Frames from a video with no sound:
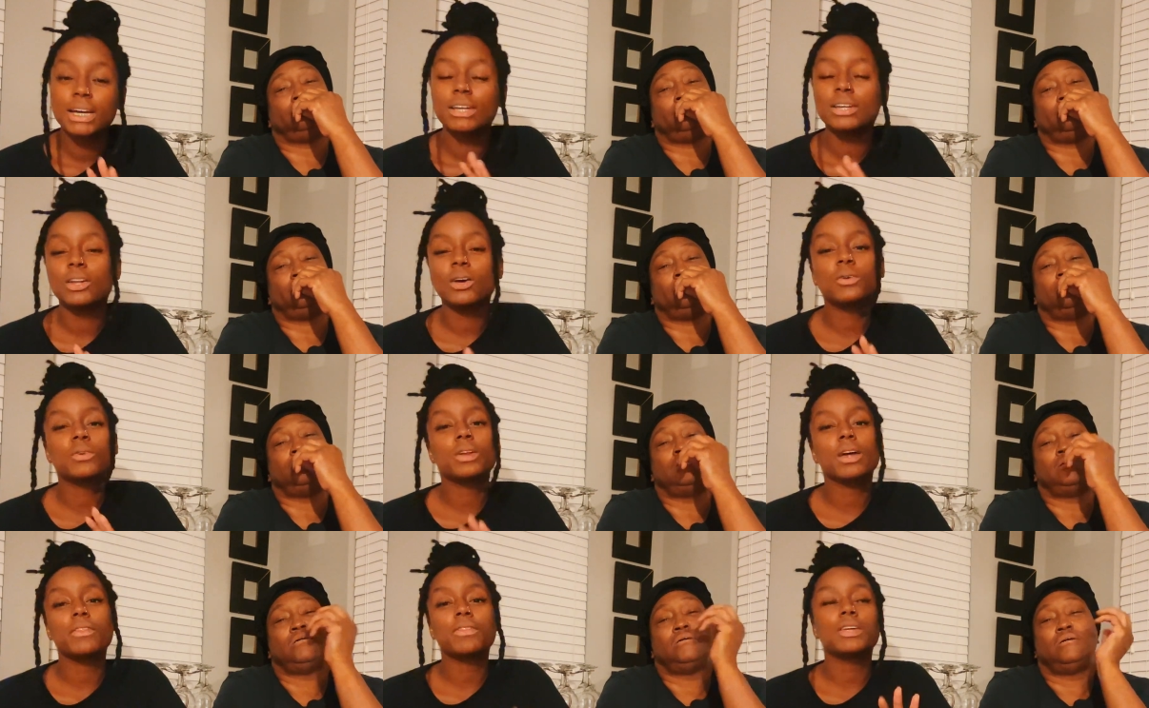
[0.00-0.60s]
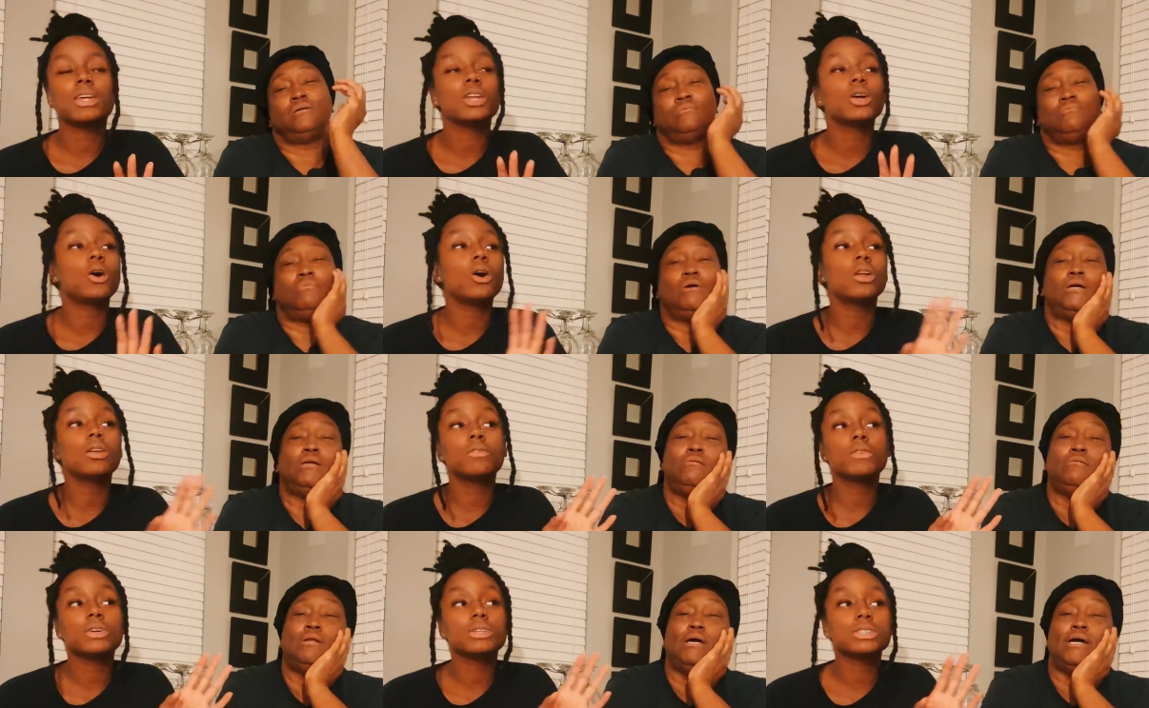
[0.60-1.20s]
Speaker 1: no nothing. Why All
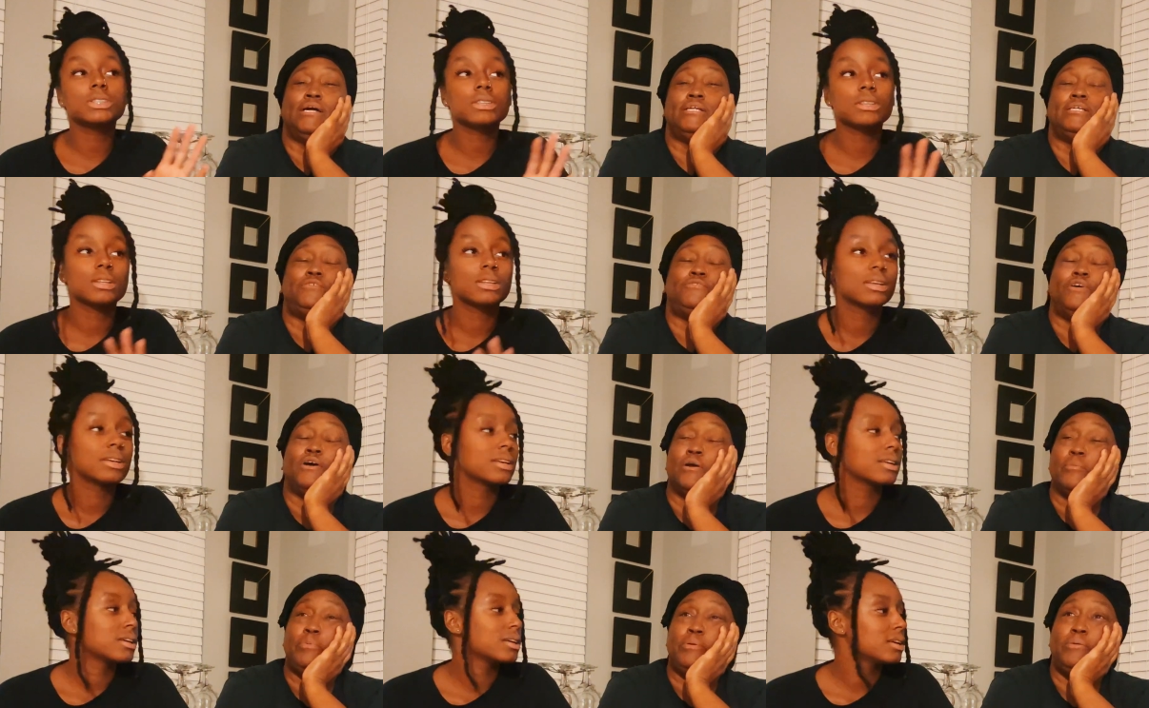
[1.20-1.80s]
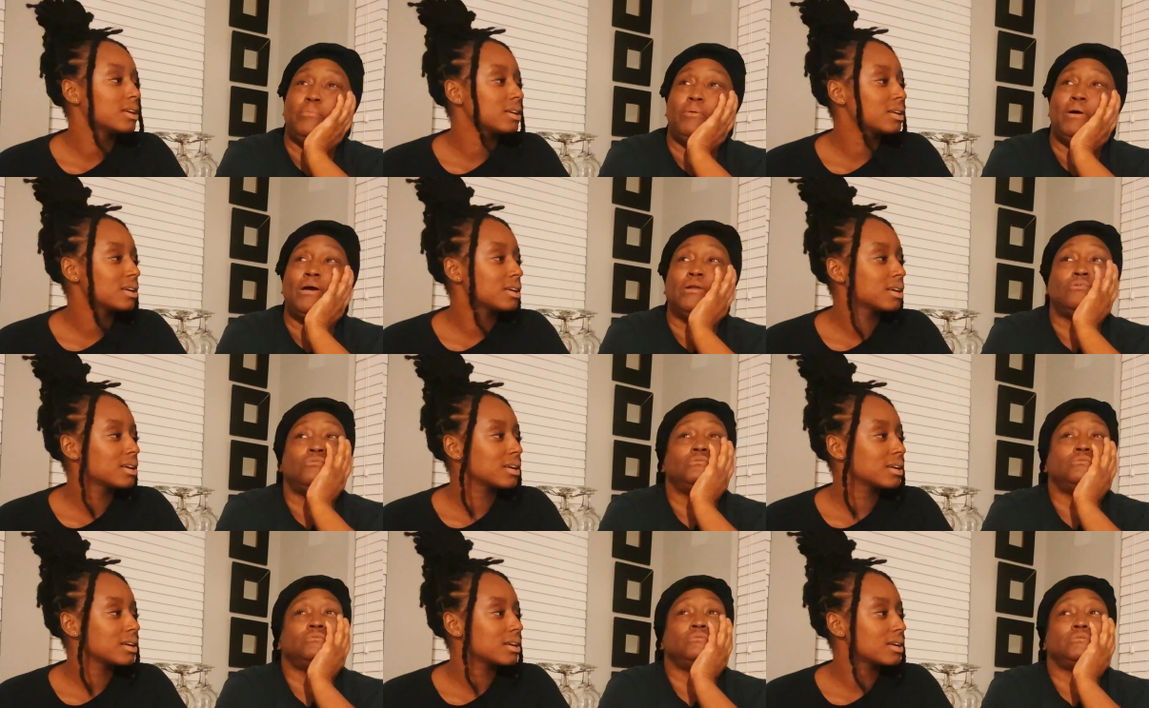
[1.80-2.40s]
you lying these
Speaker 2: fucking people? I
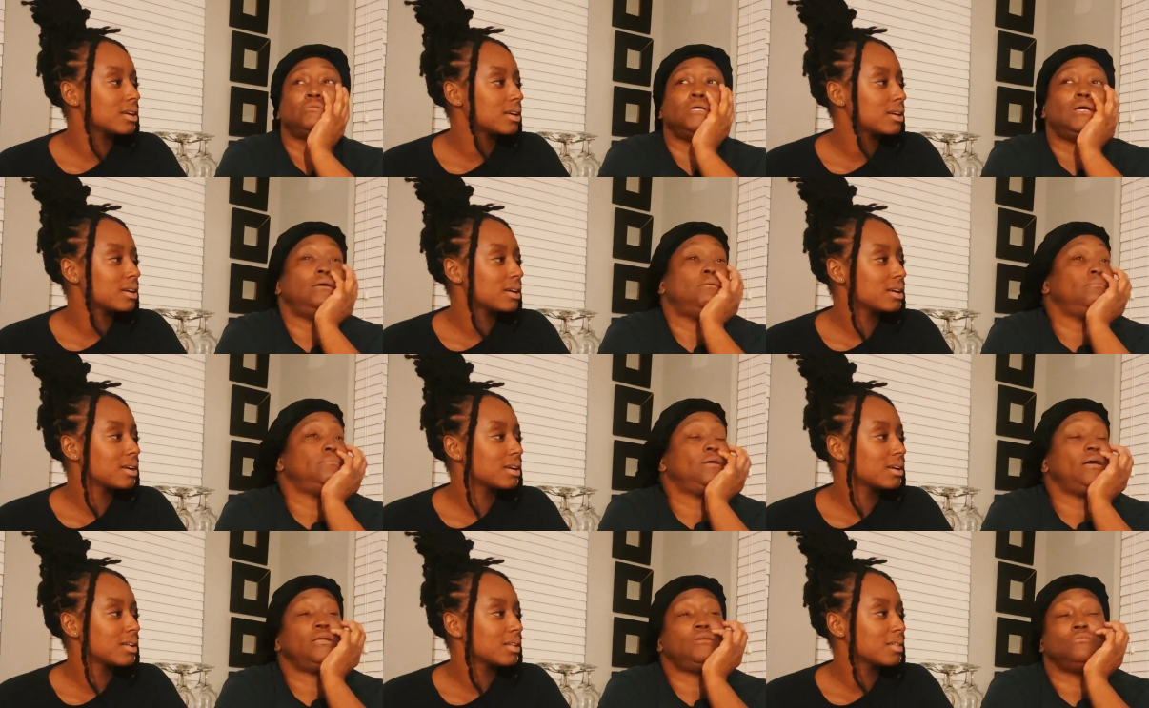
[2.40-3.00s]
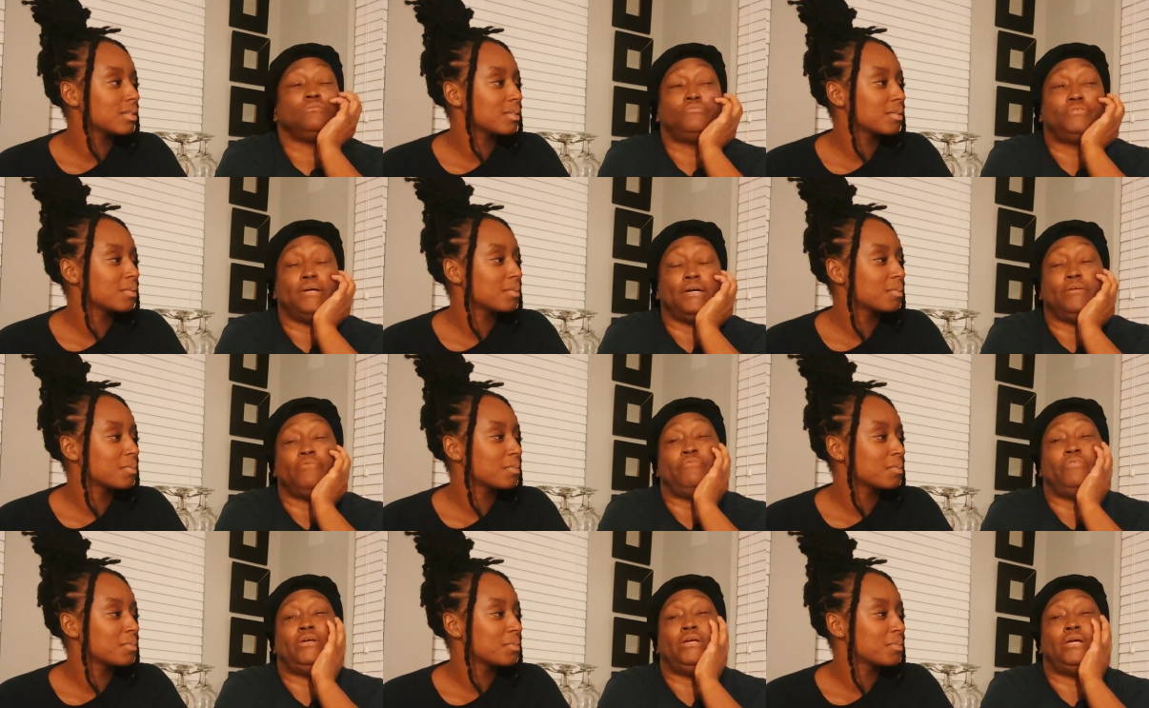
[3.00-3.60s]
don't. I'm not no
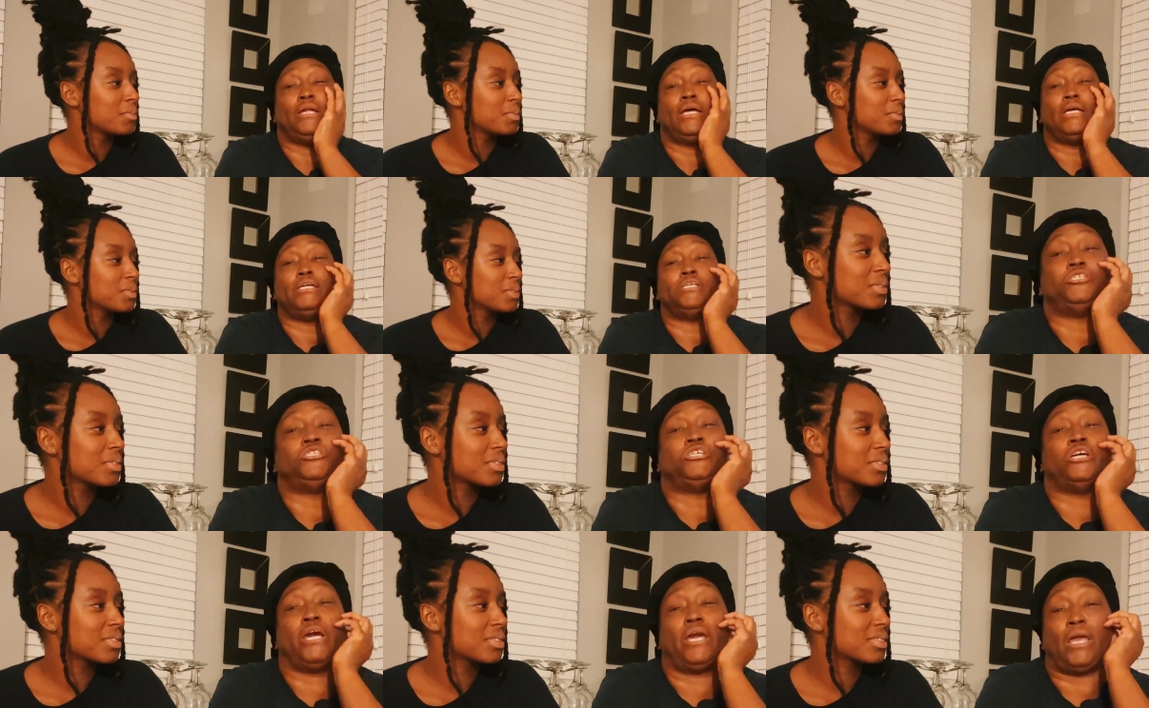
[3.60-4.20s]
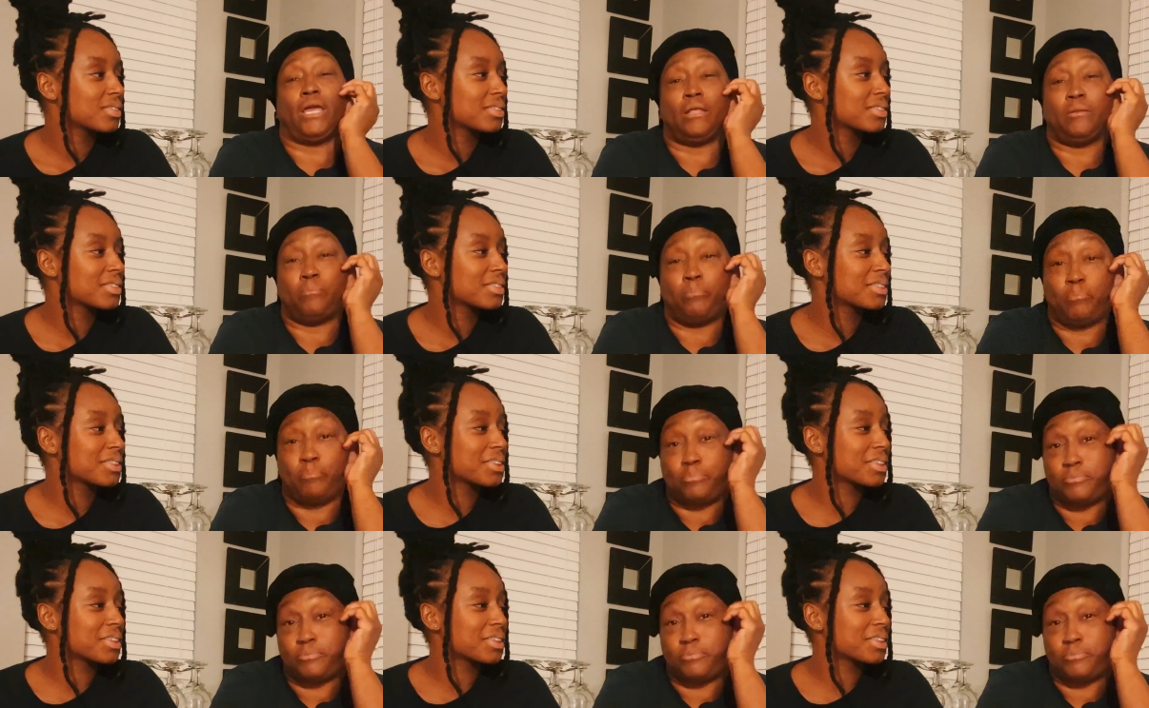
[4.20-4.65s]
fucking vegan. I eat chicken,